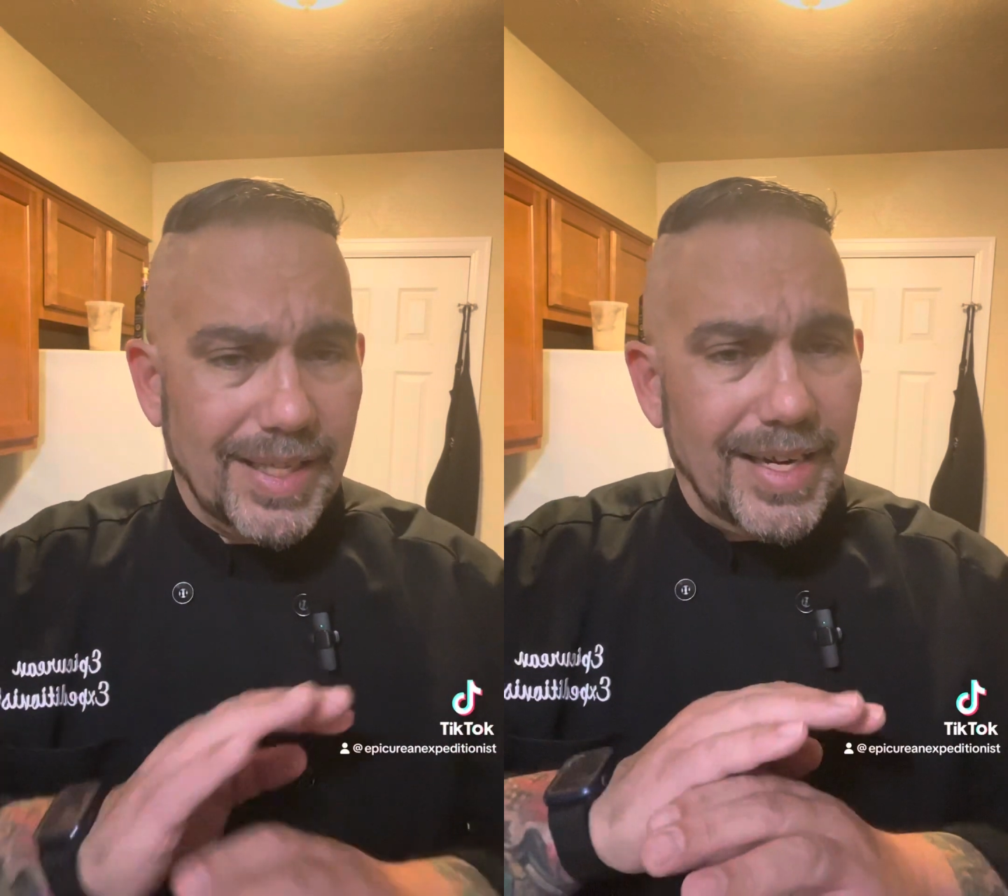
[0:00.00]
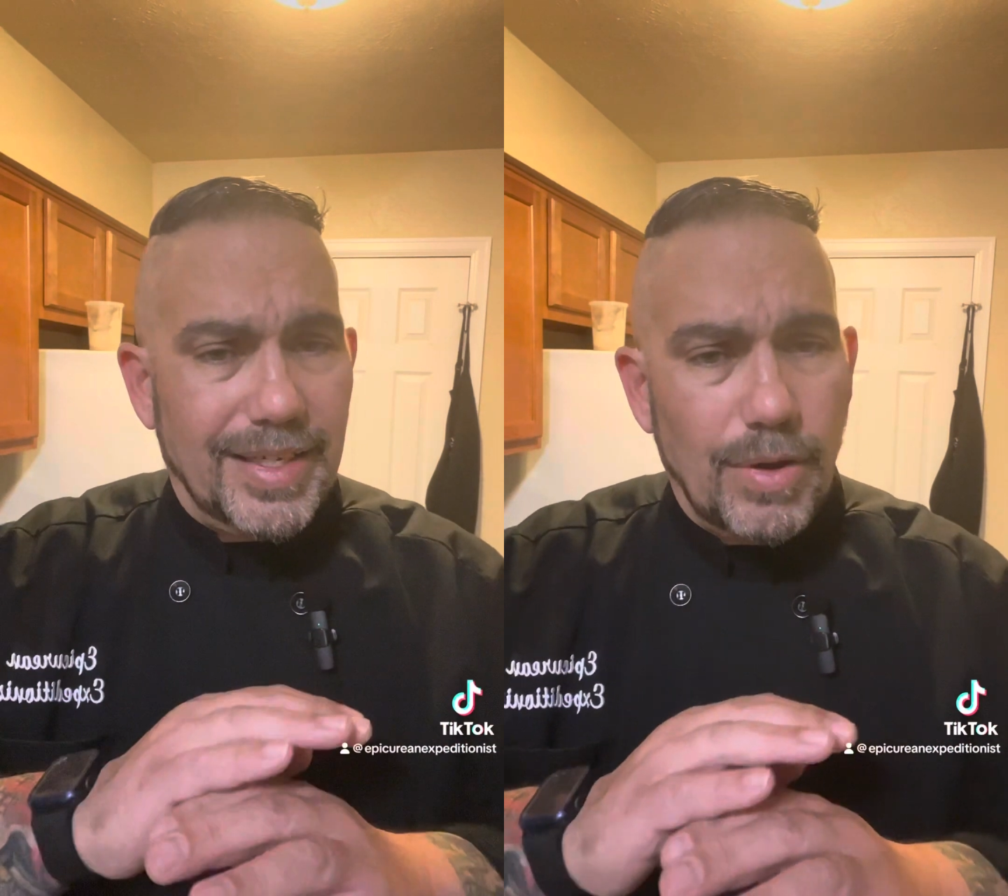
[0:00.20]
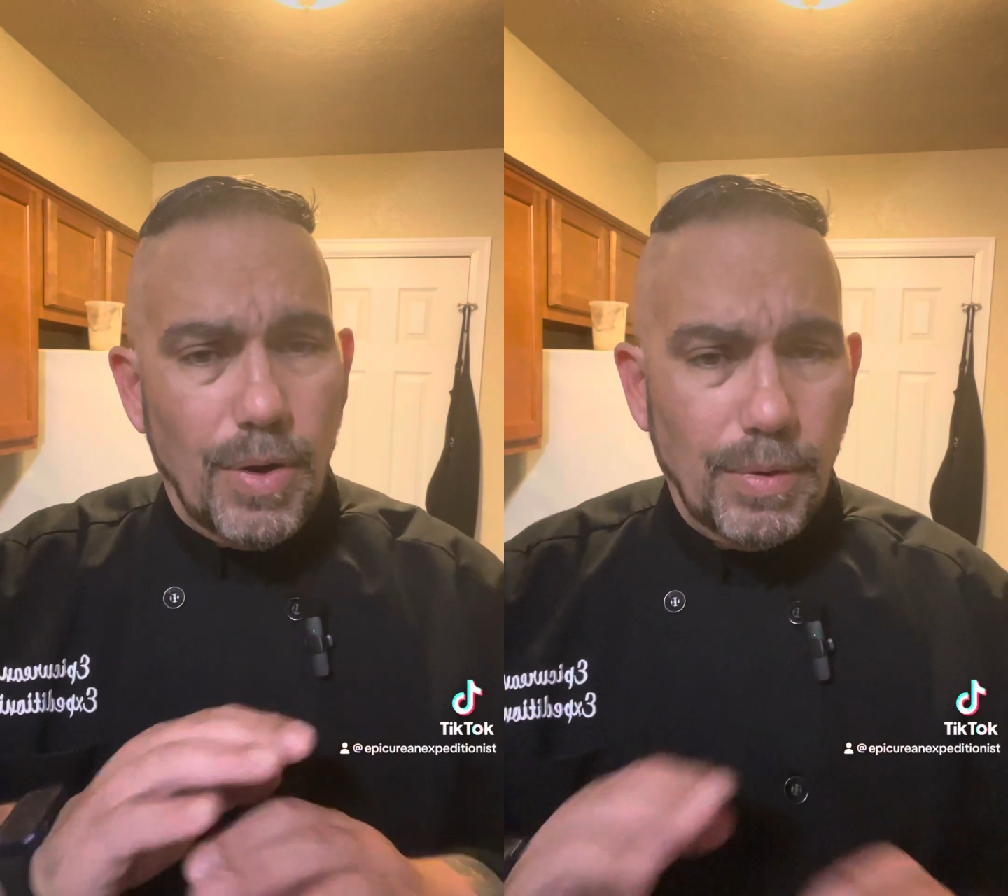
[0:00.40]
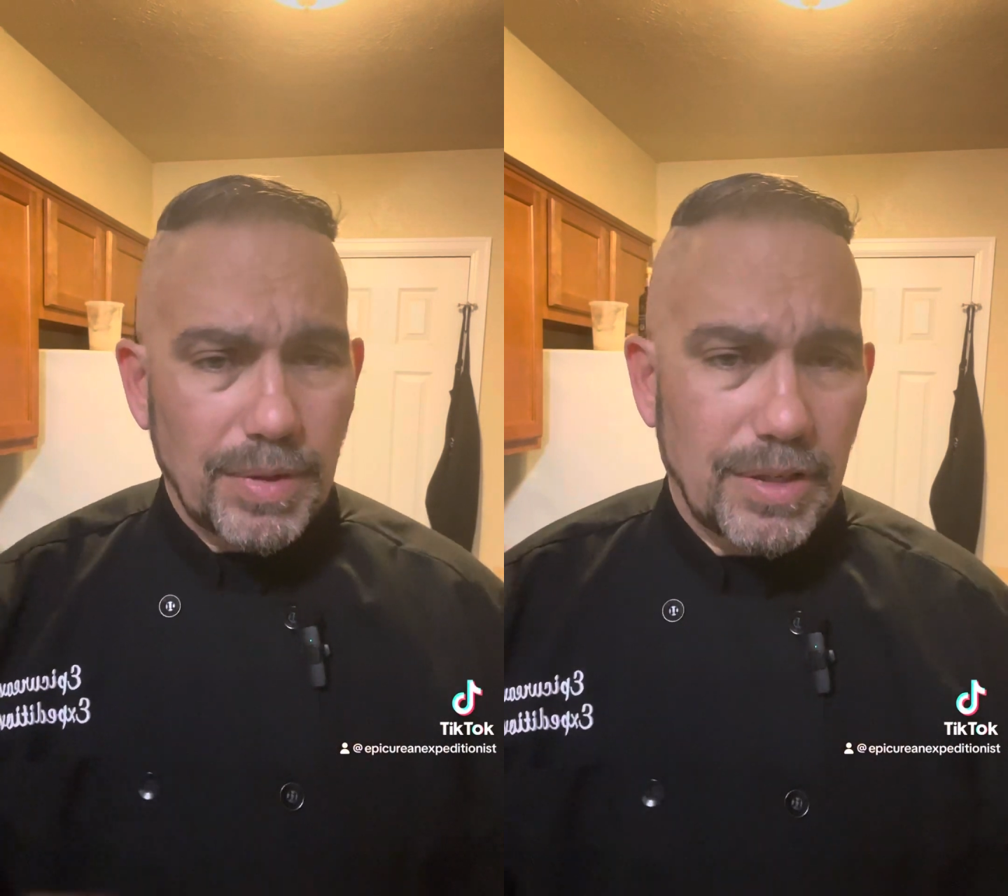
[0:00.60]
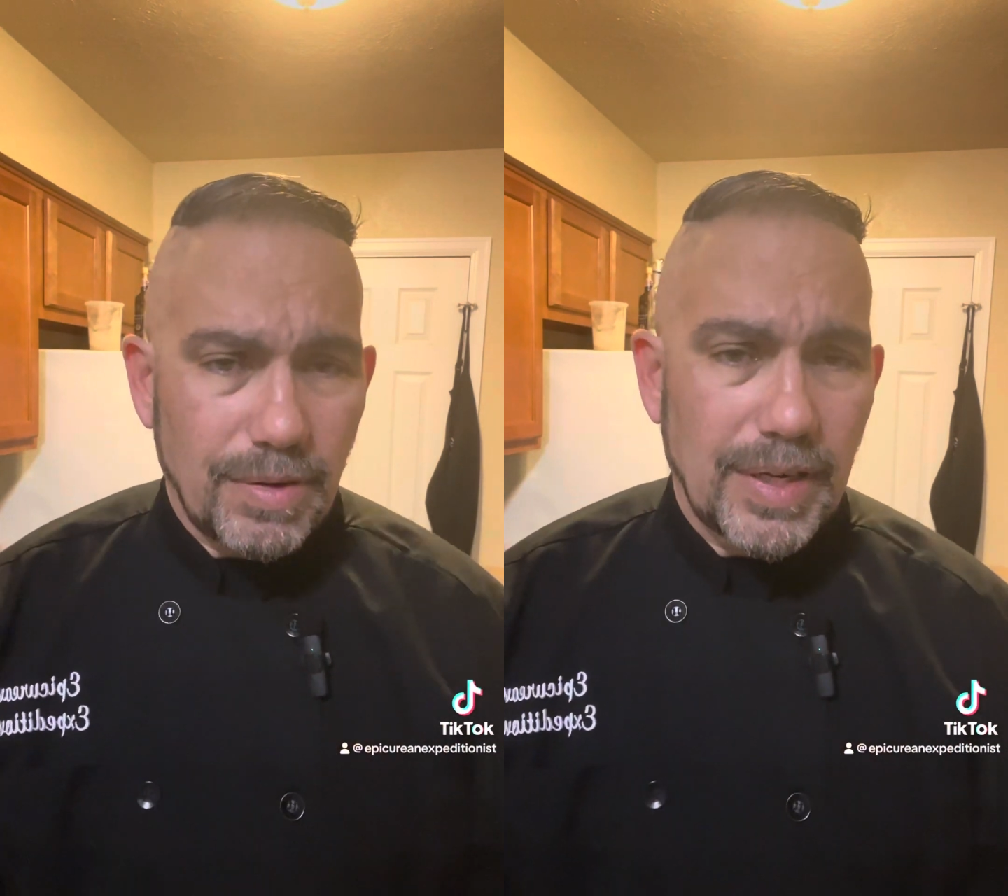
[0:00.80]
That is the holy
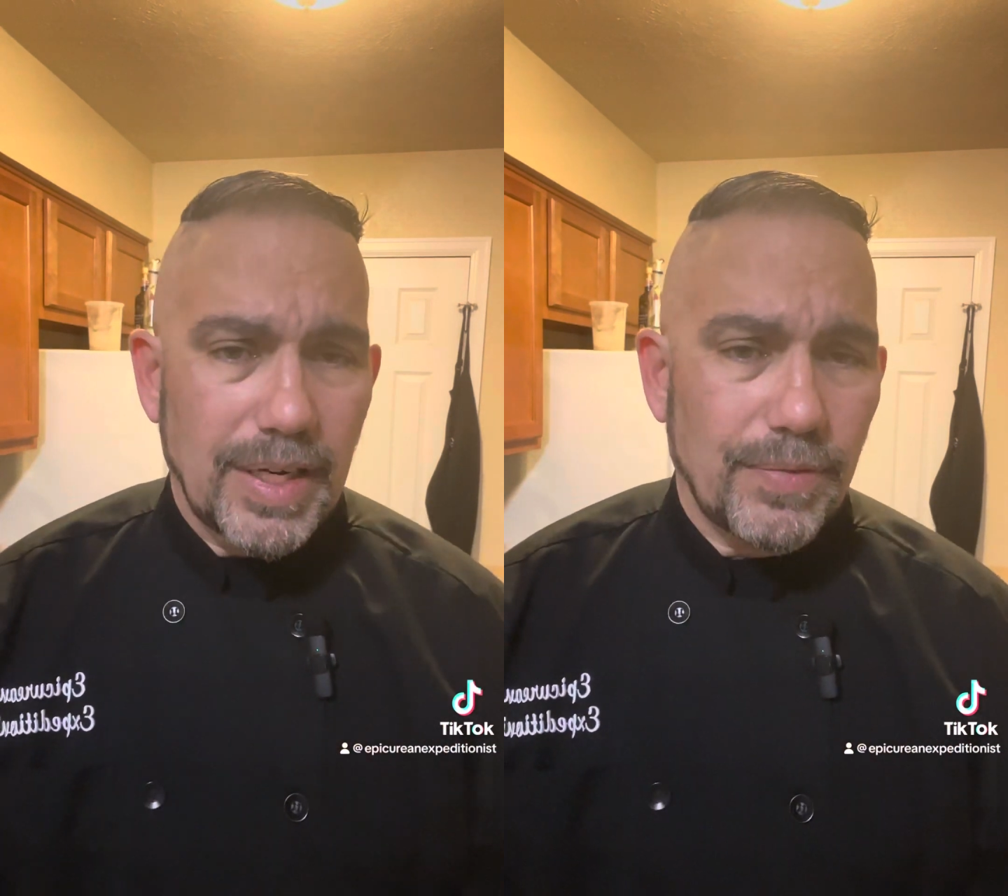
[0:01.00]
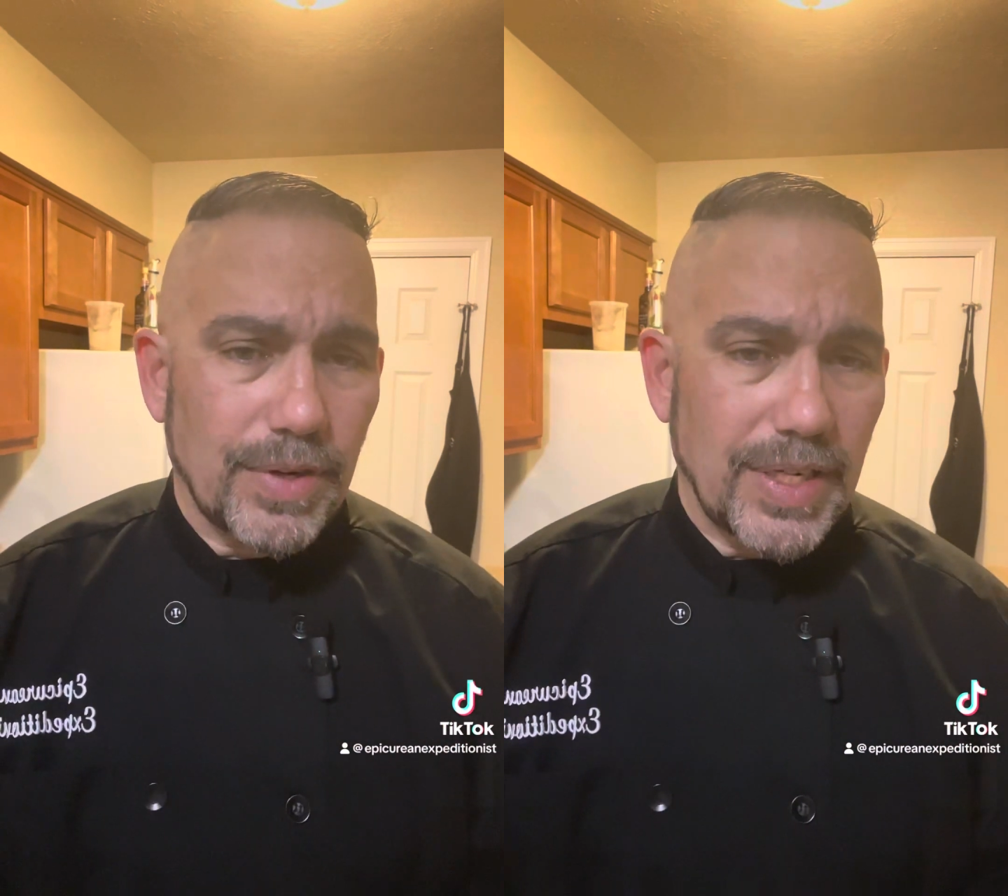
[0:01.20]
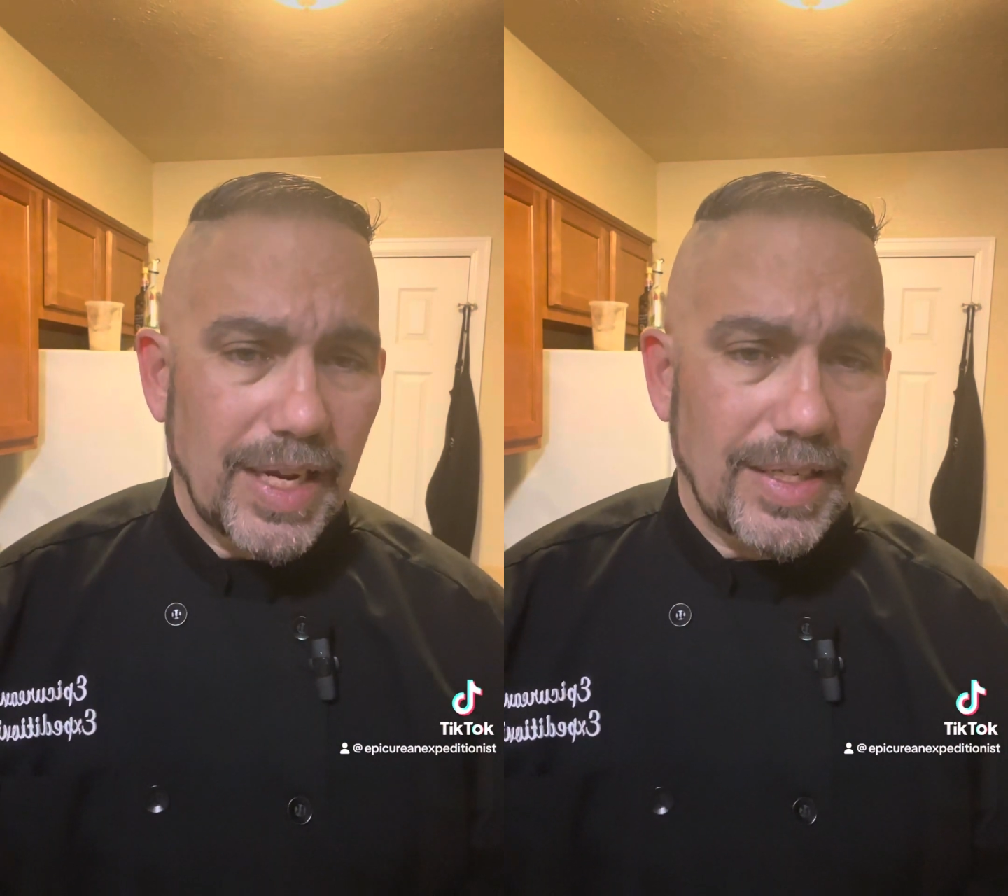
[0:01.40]
trinity for steak